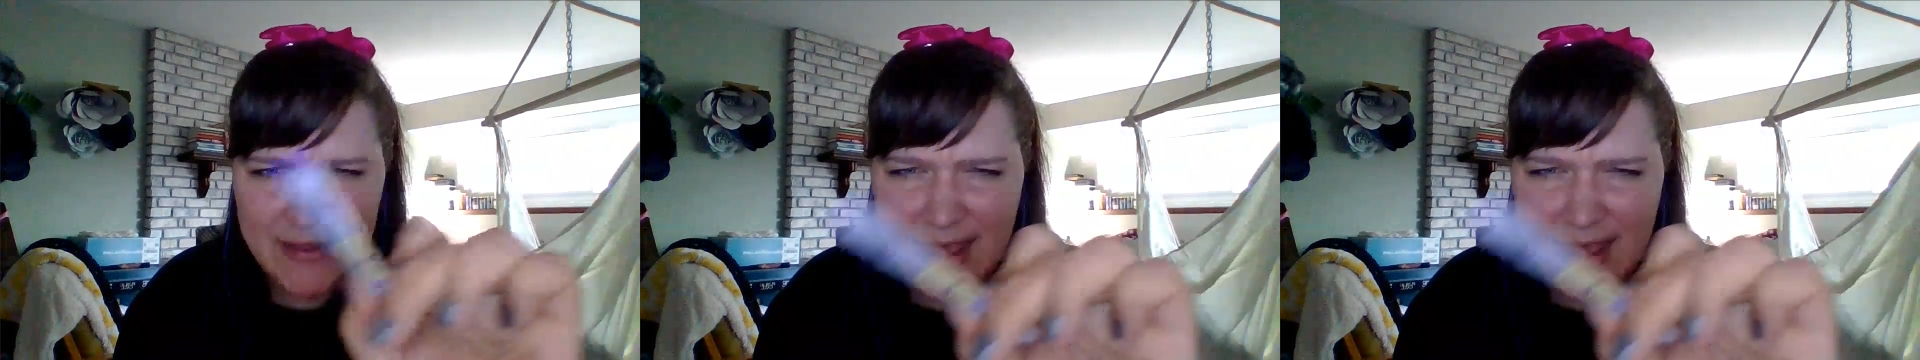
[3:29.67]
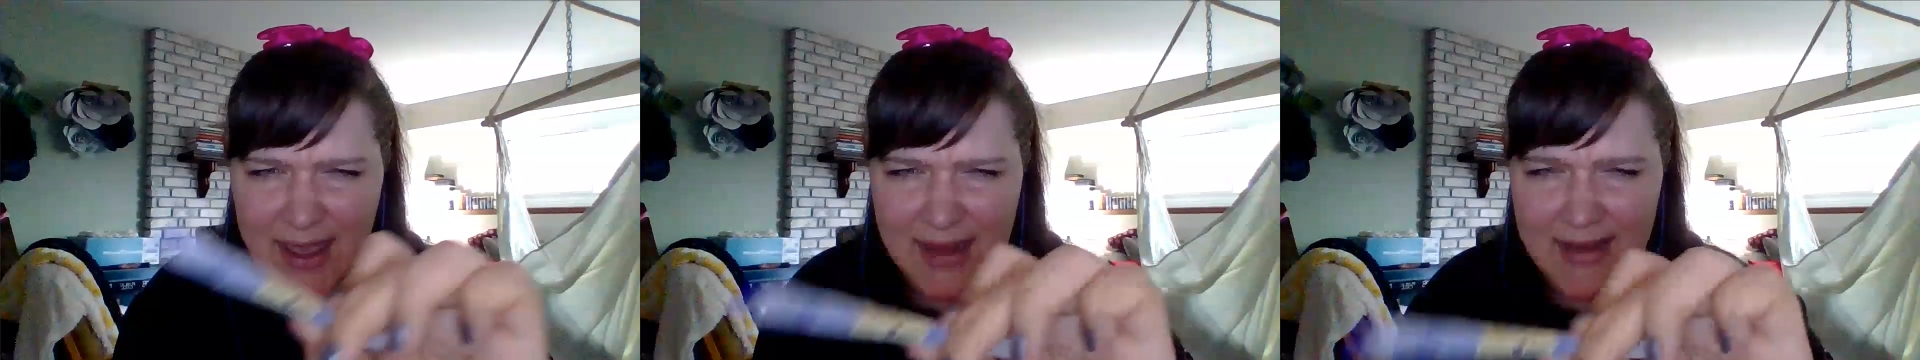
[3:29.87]

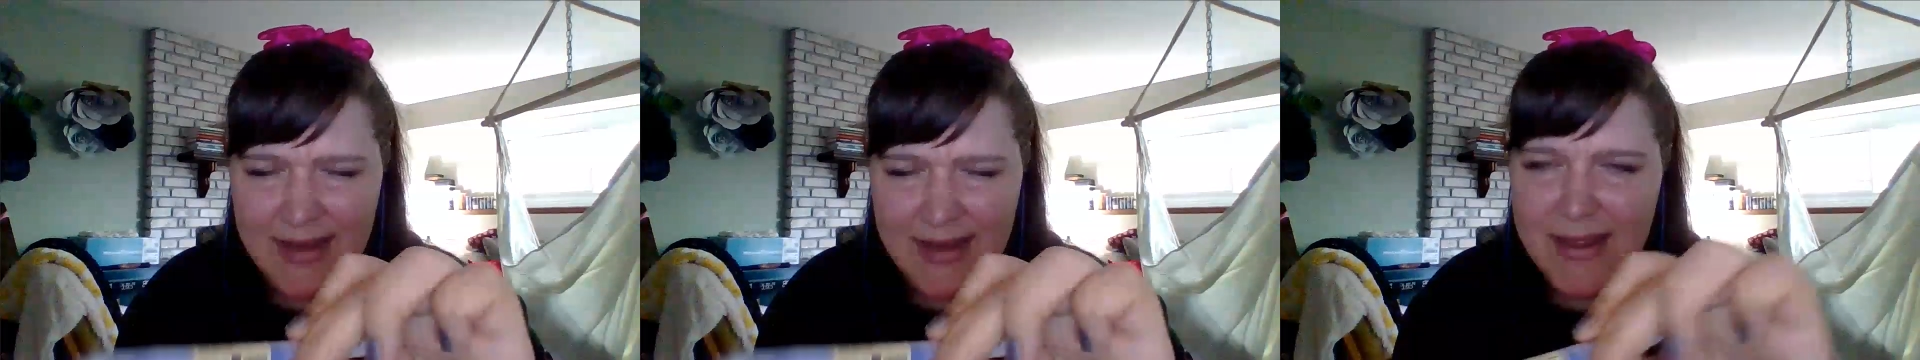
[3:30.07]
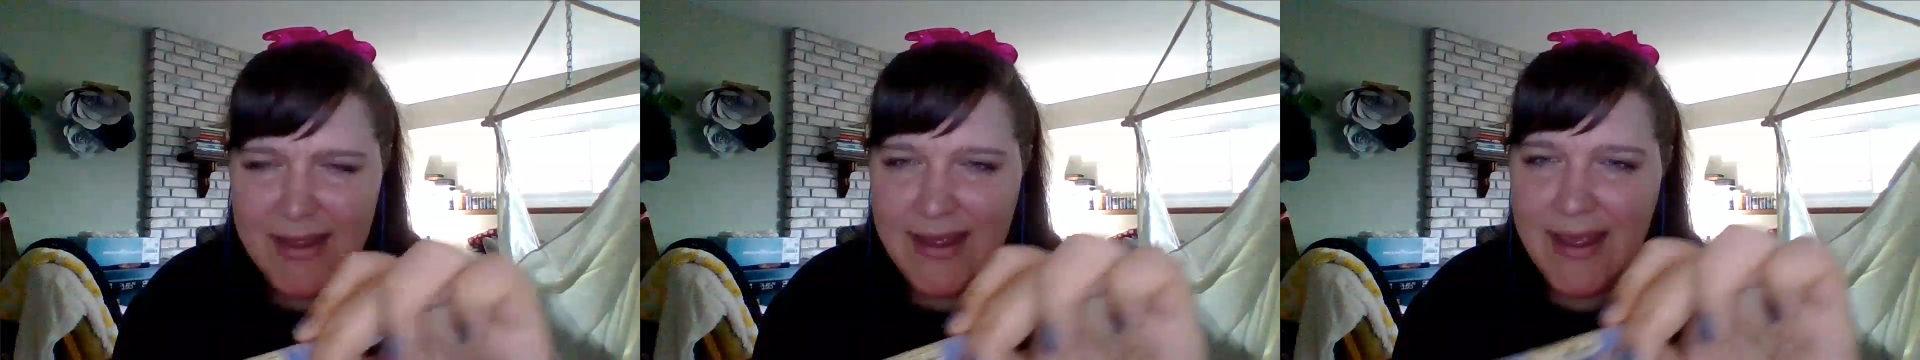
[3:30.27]
because
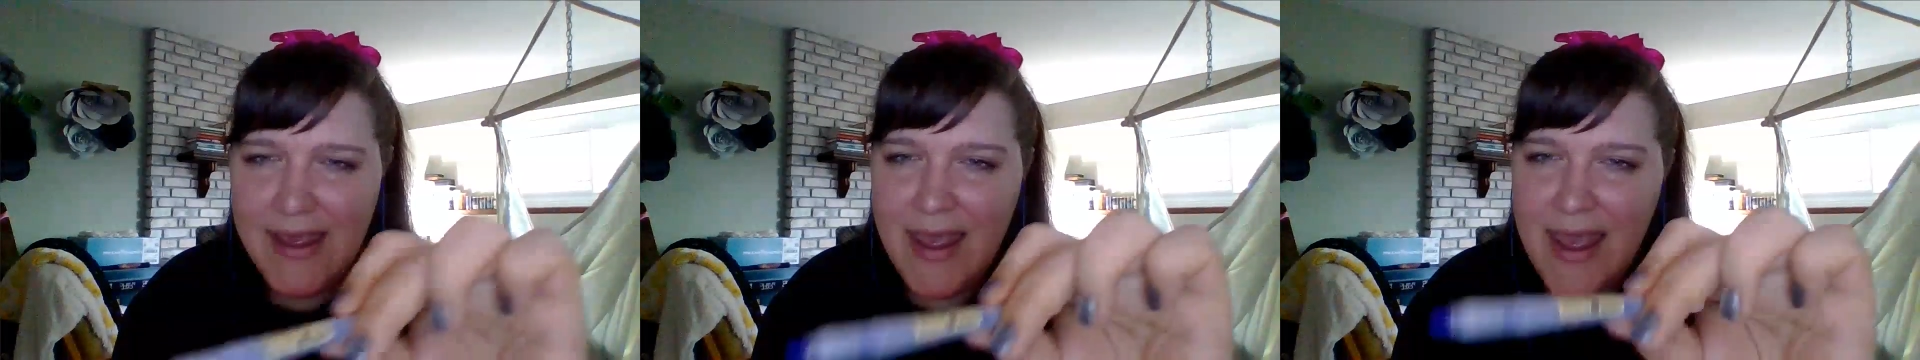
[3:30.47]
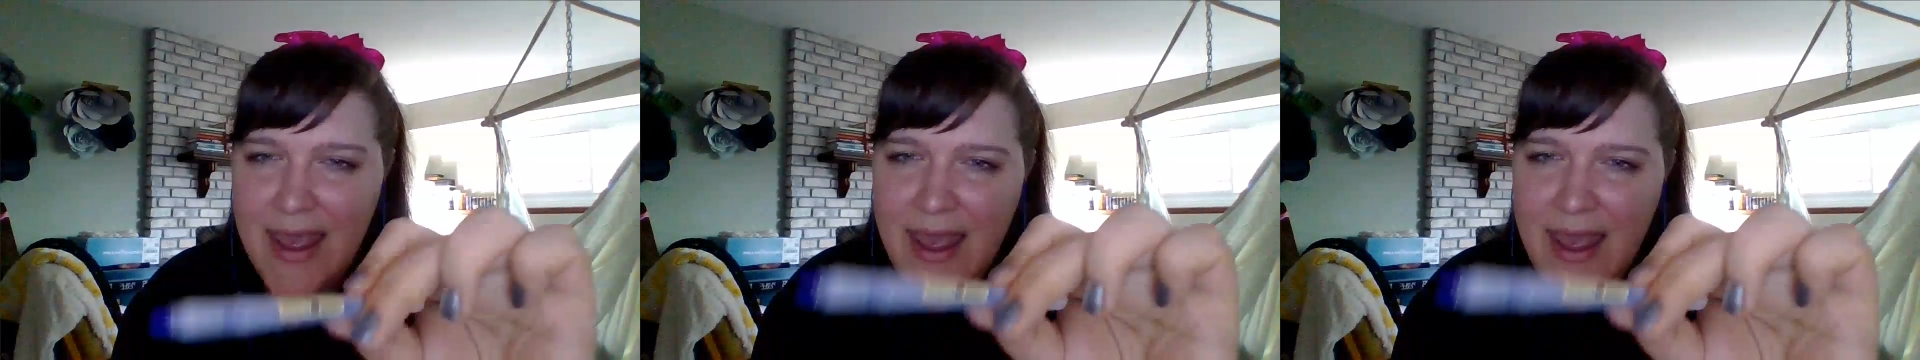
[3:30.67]

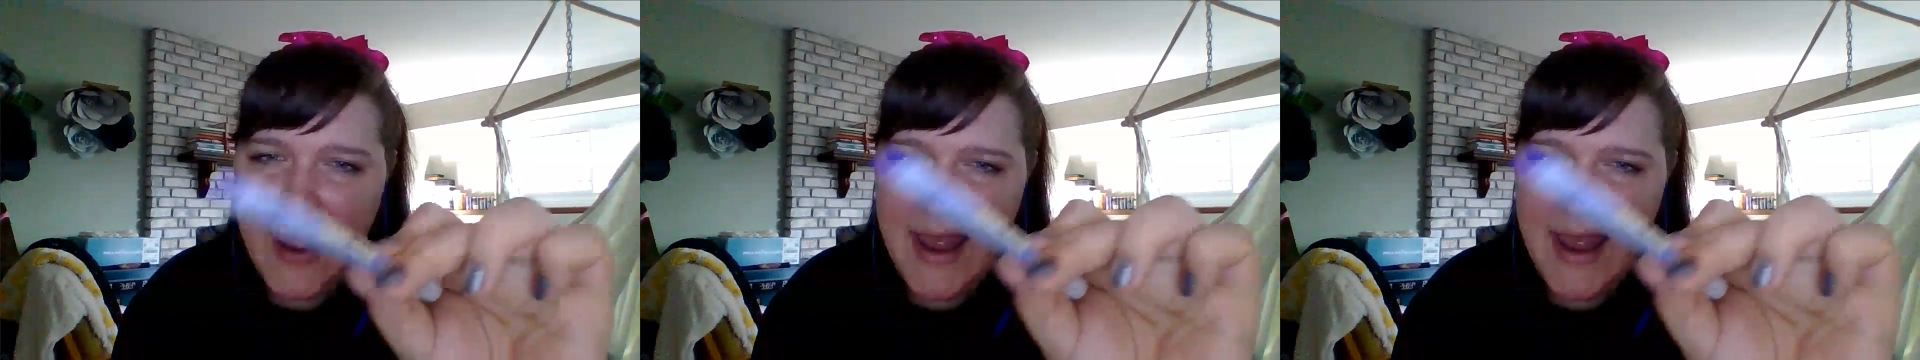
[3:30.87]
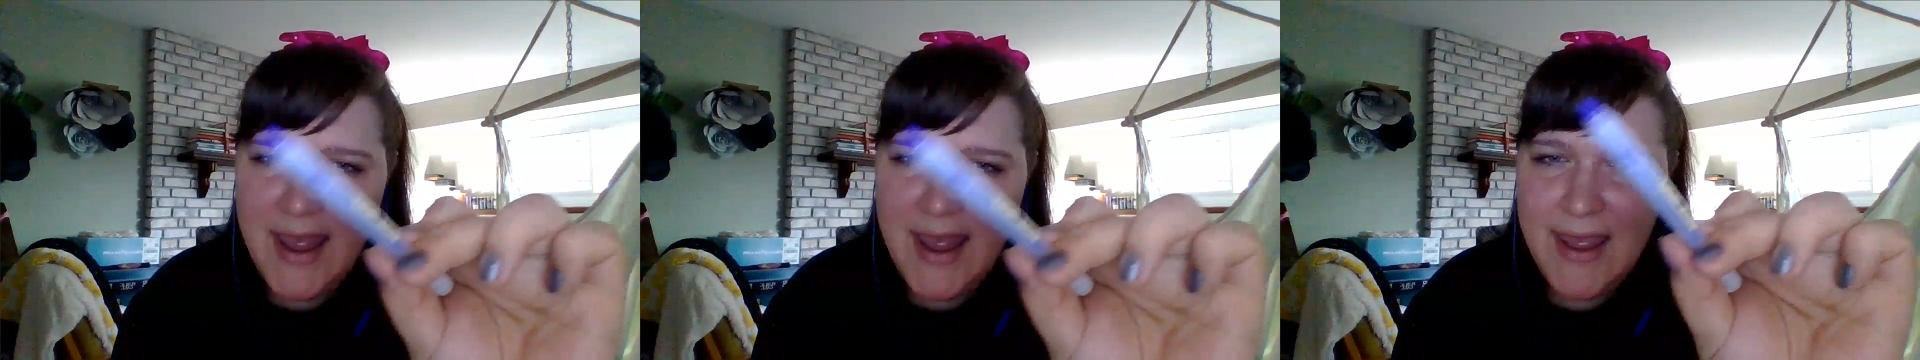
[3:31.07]
that's too
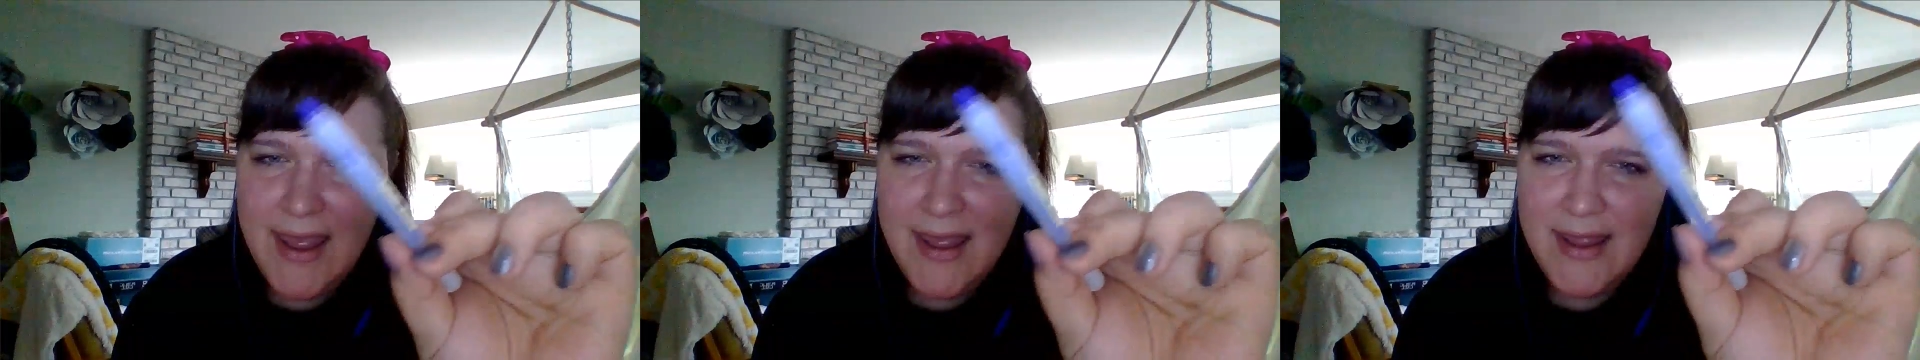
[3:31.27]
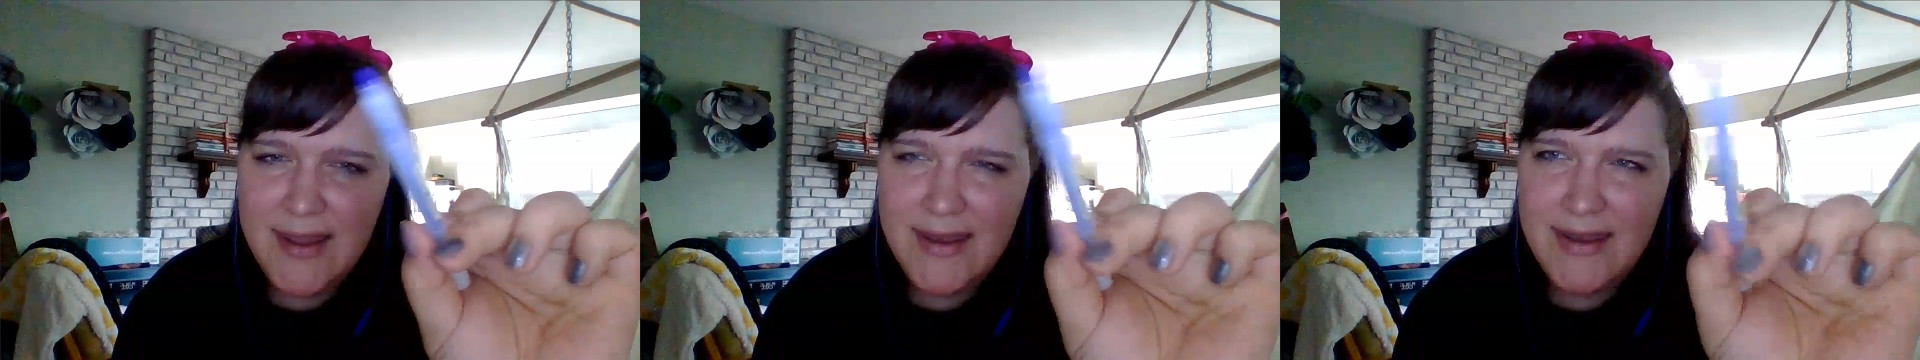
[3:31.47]
much
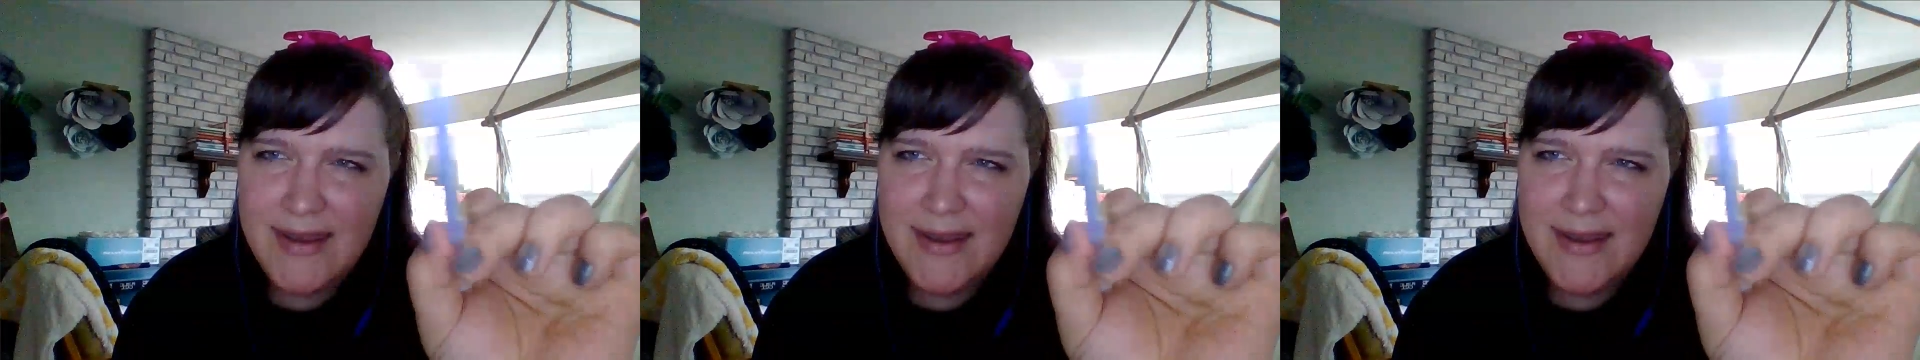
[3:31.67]
ink